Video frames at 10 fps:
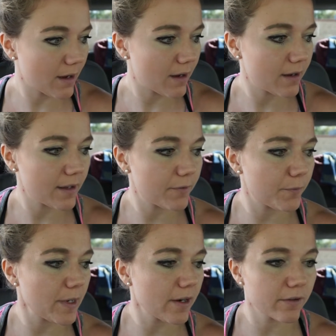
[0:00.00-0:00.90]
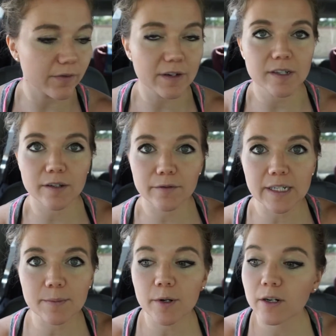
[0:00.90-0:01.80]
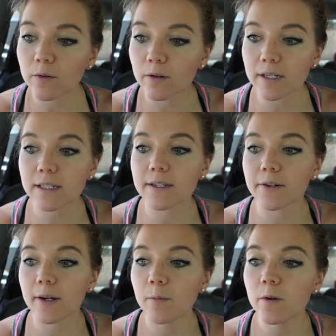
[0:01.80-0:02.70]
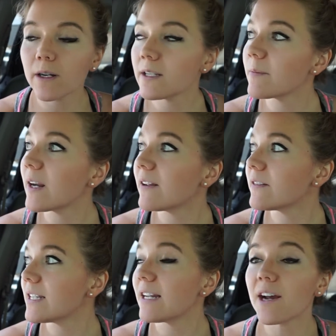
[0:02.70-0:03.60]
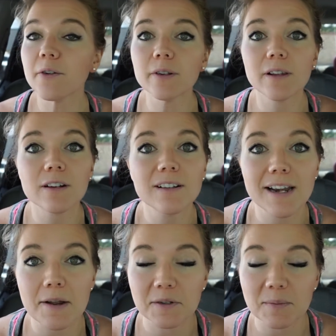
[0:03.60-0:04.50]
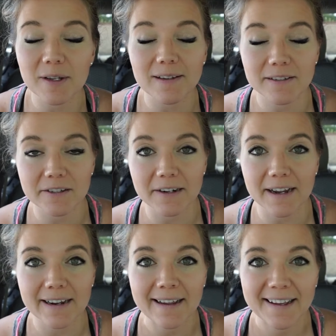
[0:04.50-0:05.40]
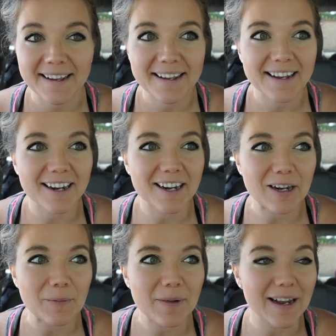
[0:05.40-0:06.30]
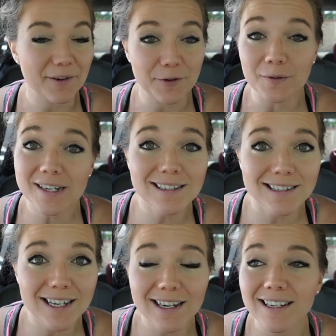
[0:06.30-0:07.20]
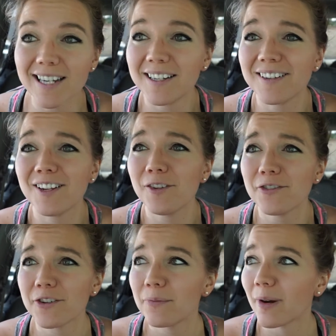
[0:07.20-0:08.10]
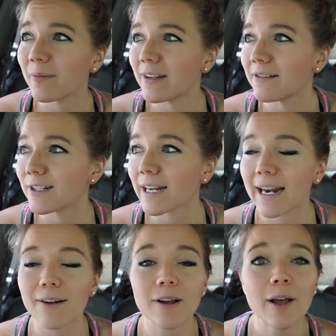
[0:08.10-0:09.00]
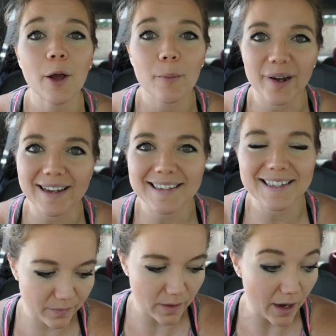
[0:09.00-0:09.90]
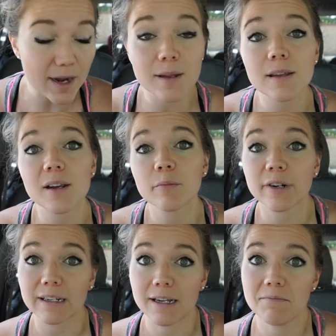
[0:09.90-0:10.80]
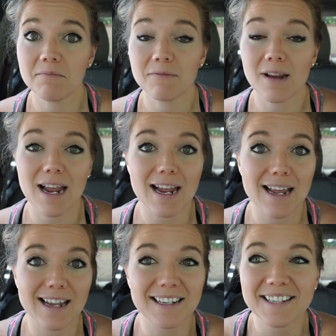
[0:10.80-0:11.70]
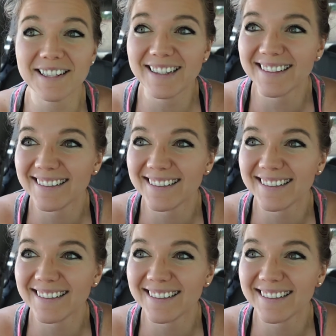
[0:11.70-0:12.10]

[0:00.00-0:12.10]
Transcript: if we are friends on Facebook or Instagram, you guys might have seen our little announcement yesterday. If you didn't see it, you should probably go check it out. But I am pregnant, and